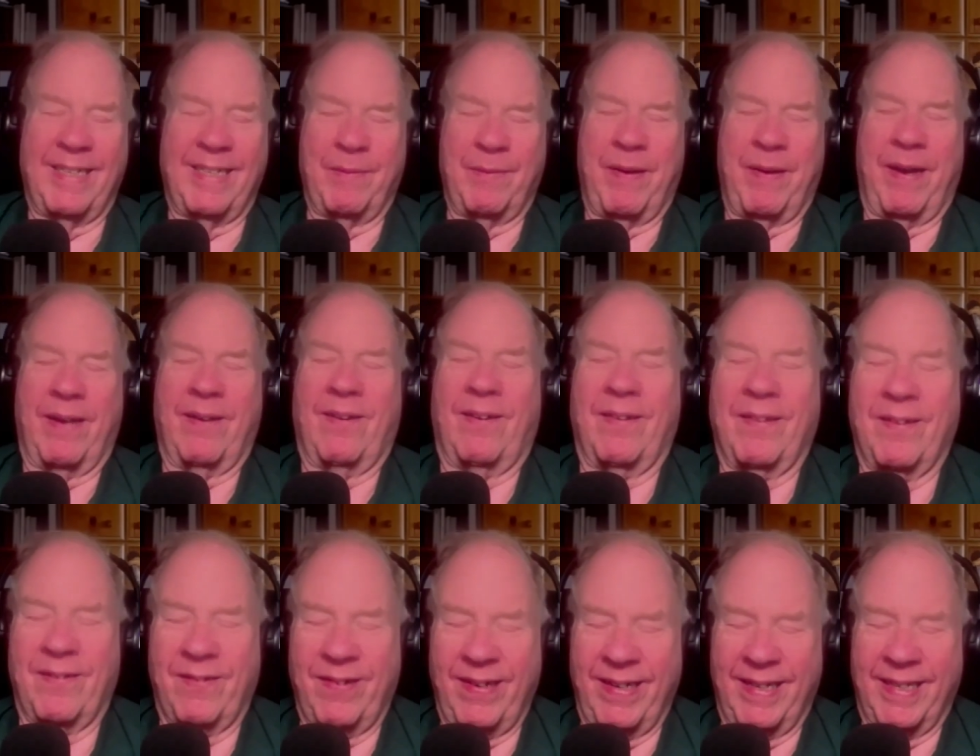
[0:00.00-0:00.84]
that's Hopefully. Oh, about all
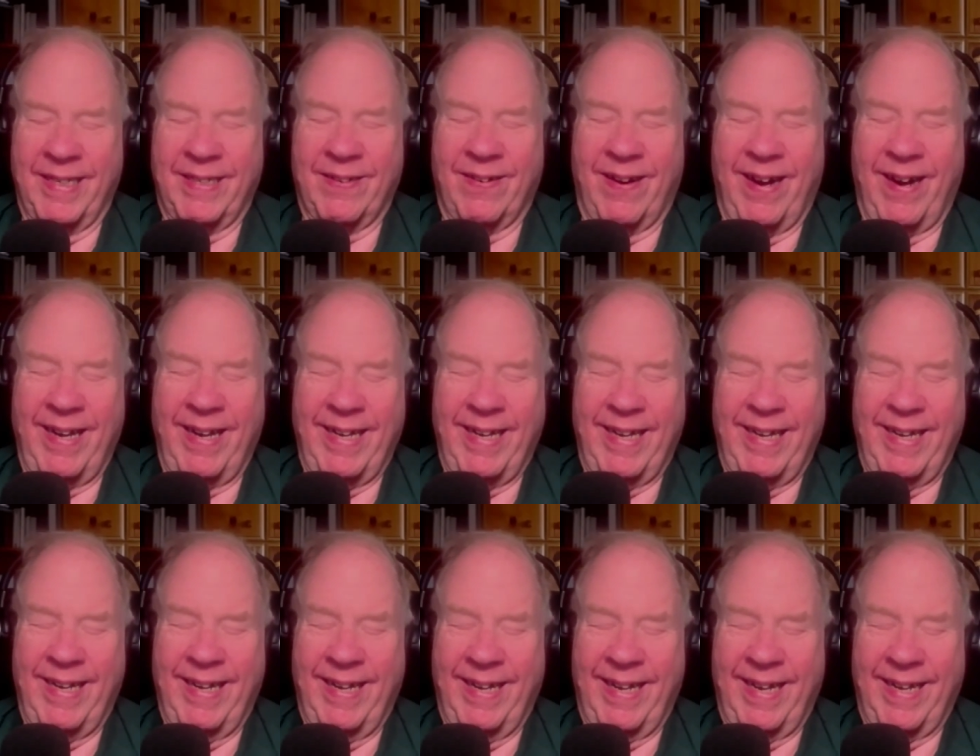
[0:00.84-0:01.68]
there is, right?
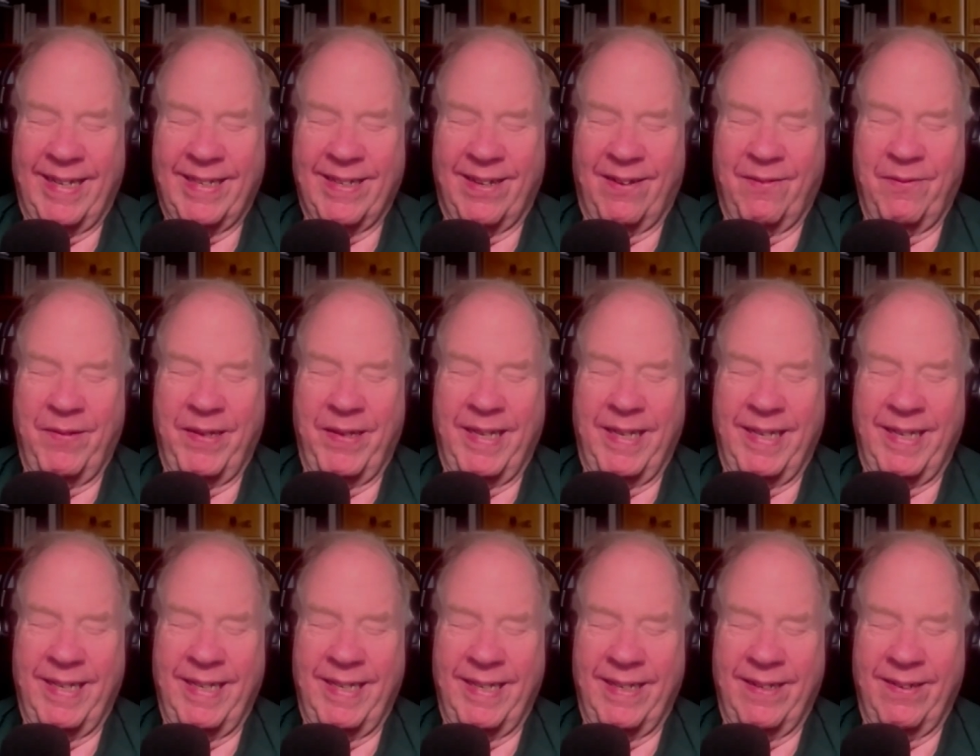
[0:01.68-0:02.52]
That's all we
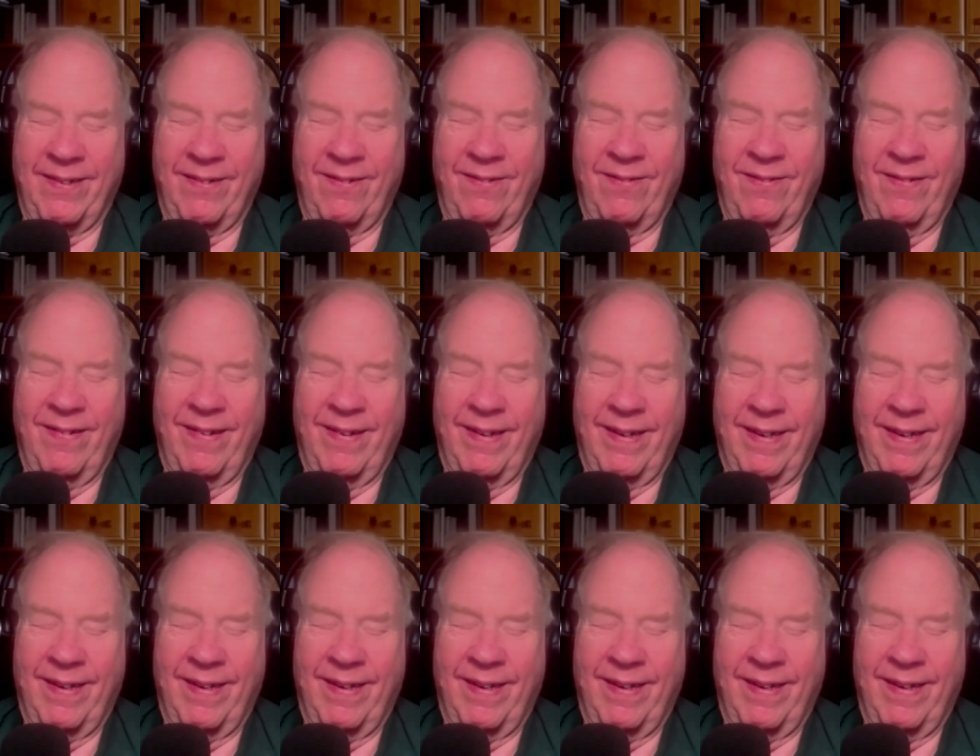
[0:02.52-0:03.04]
can do.